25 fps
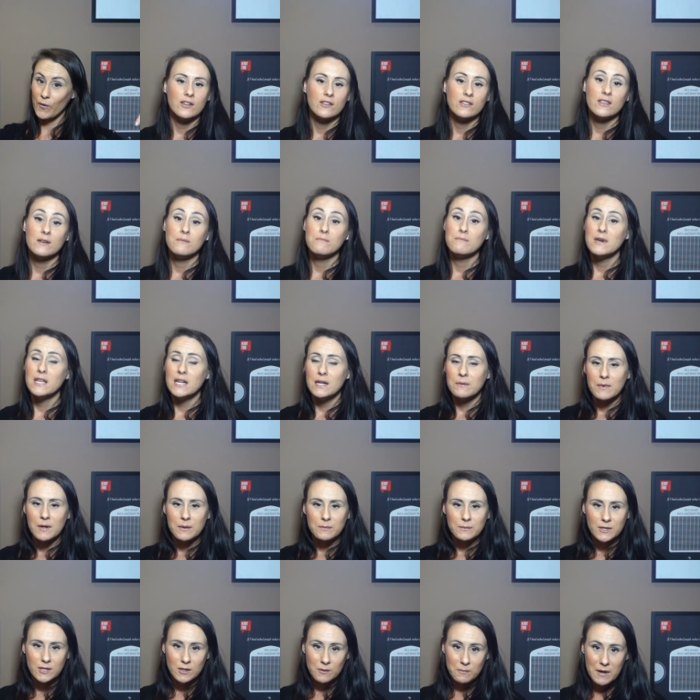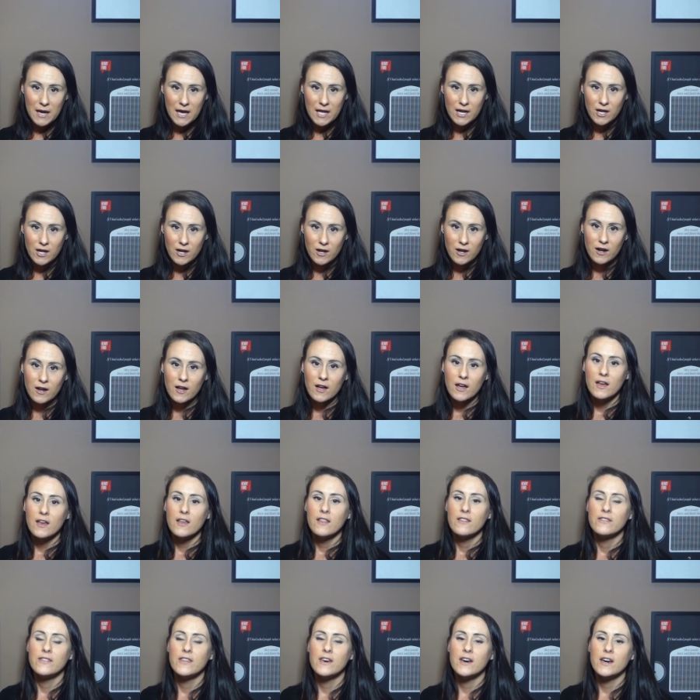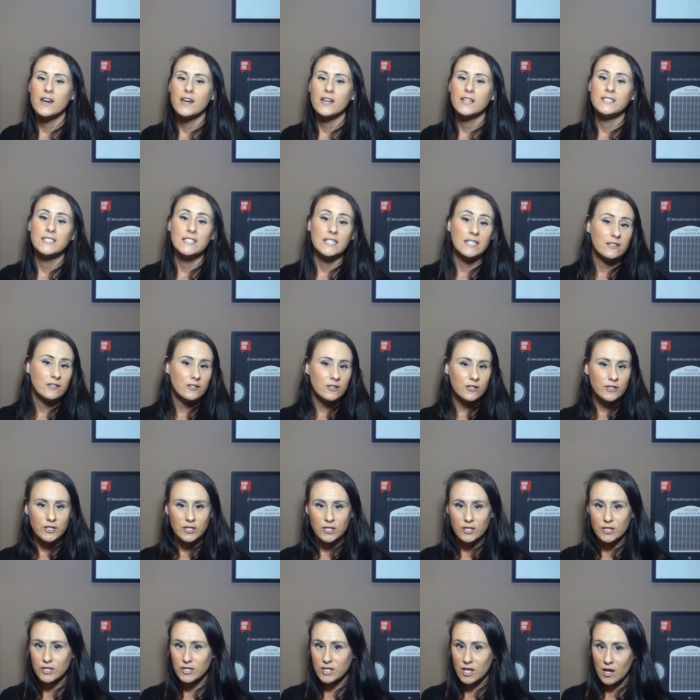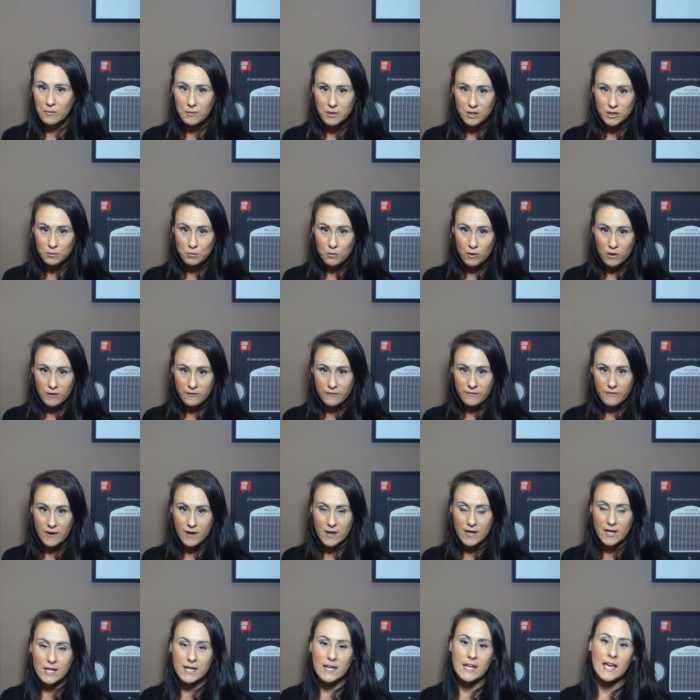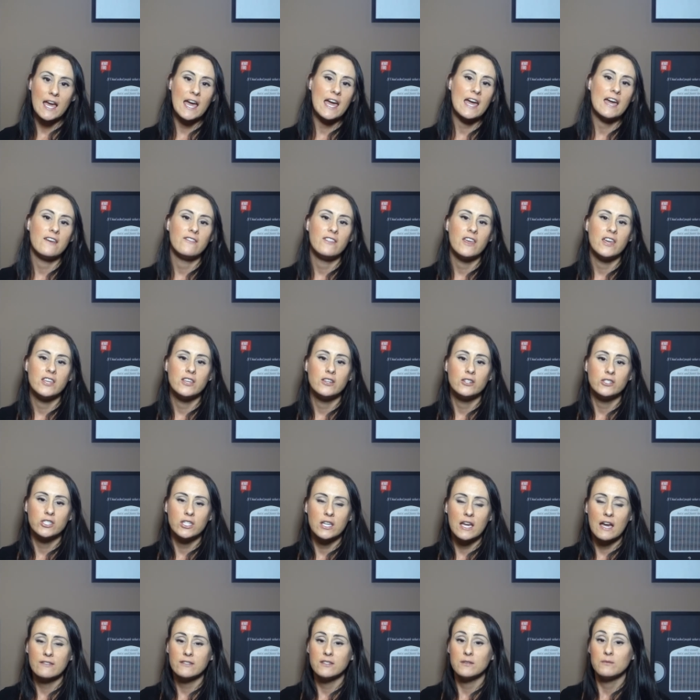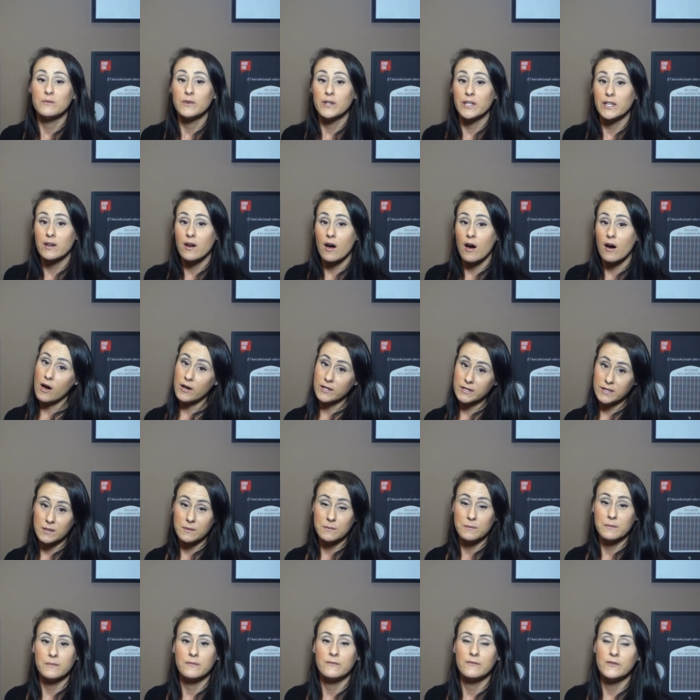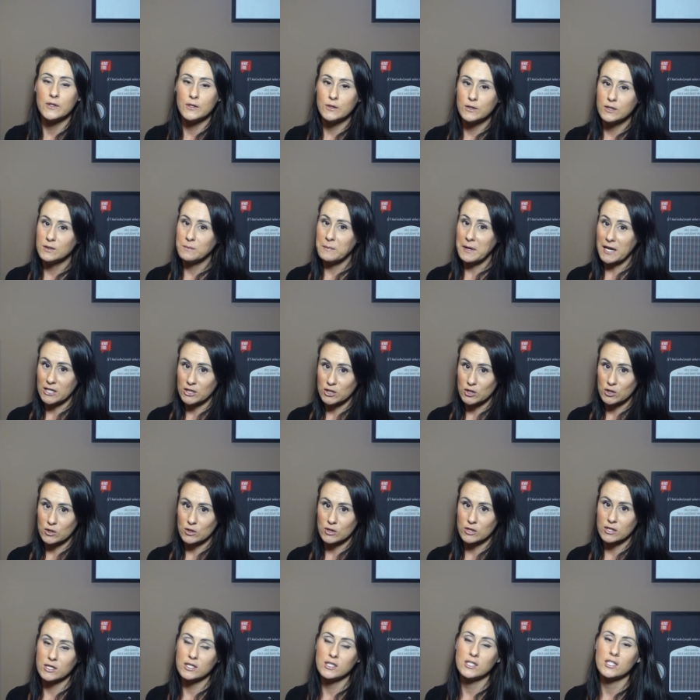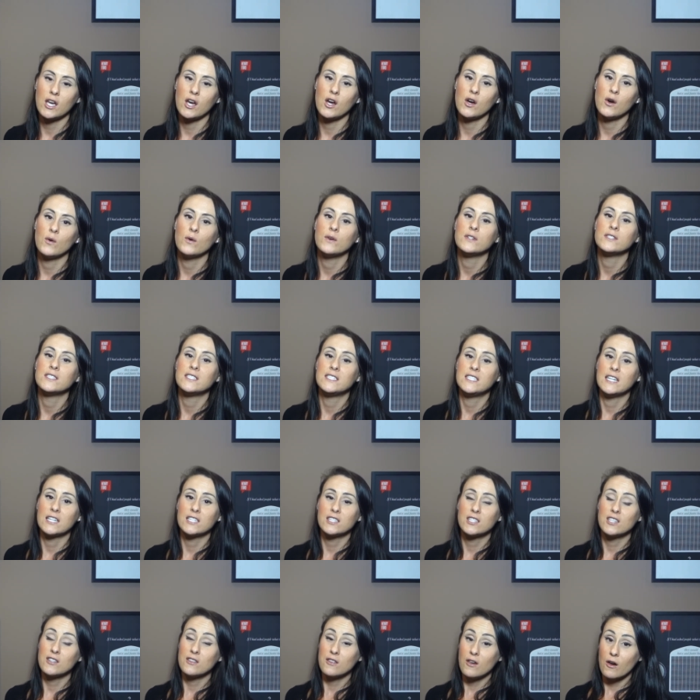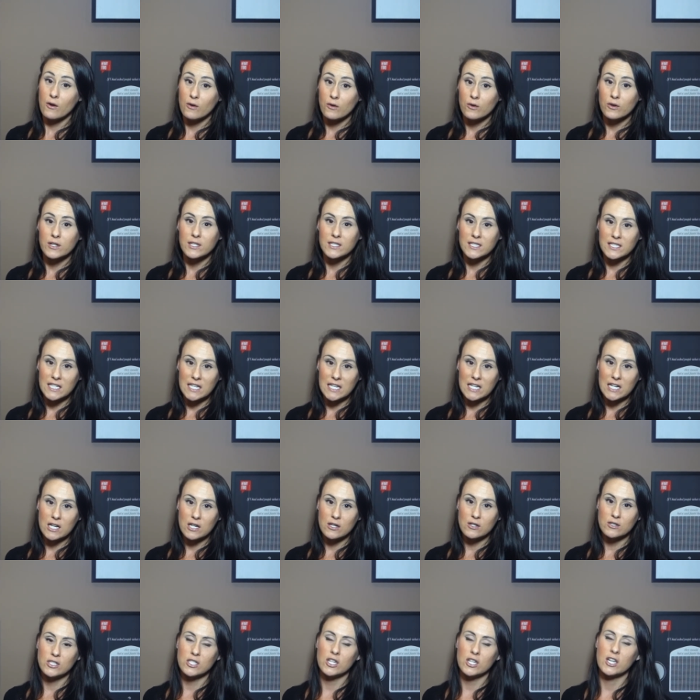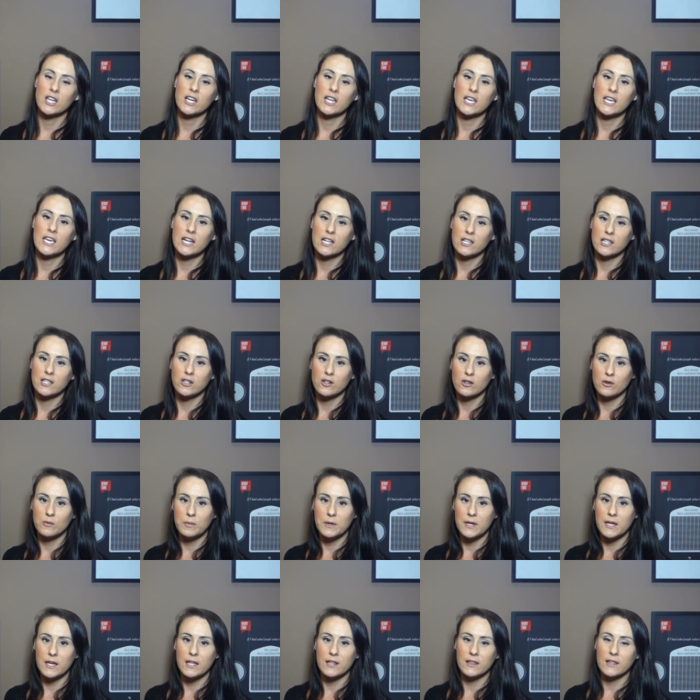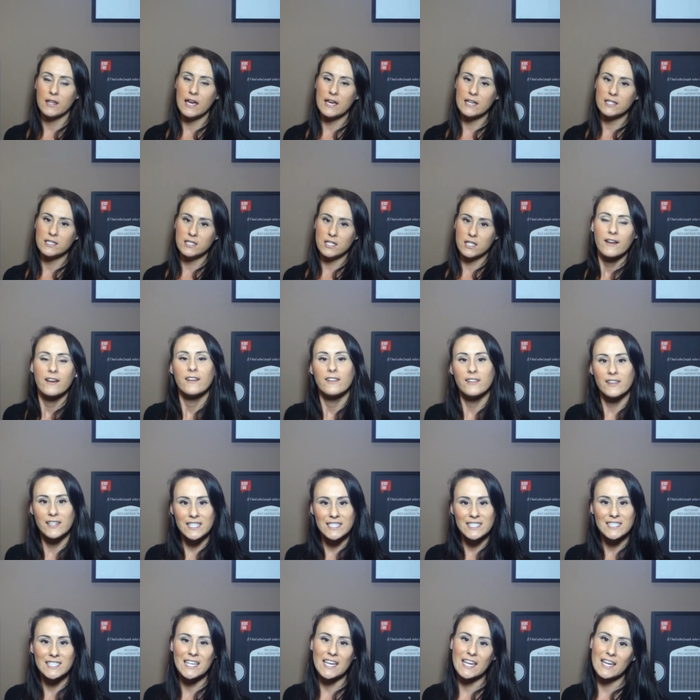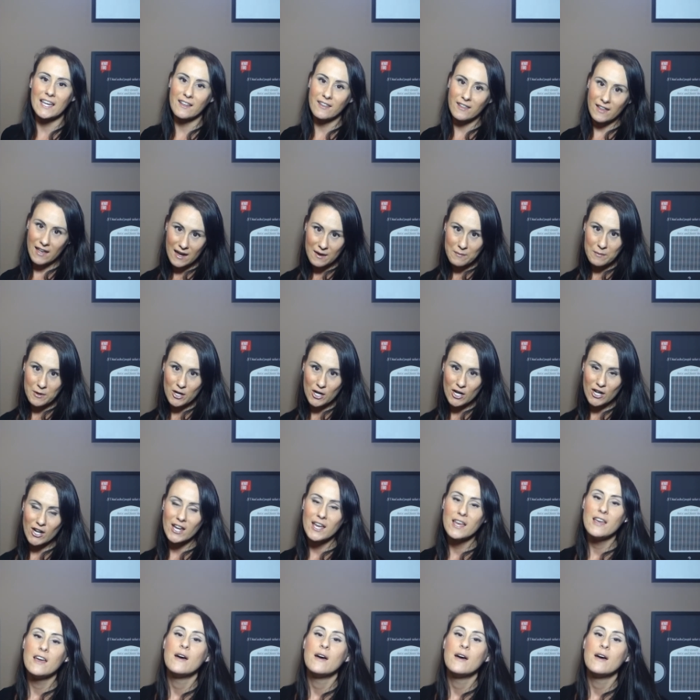The minimums are better, the dealers are so much more fun, and they usually have some really awesome food specials. So stick to the local casinos. You're going to get a little bit less glitz and glamour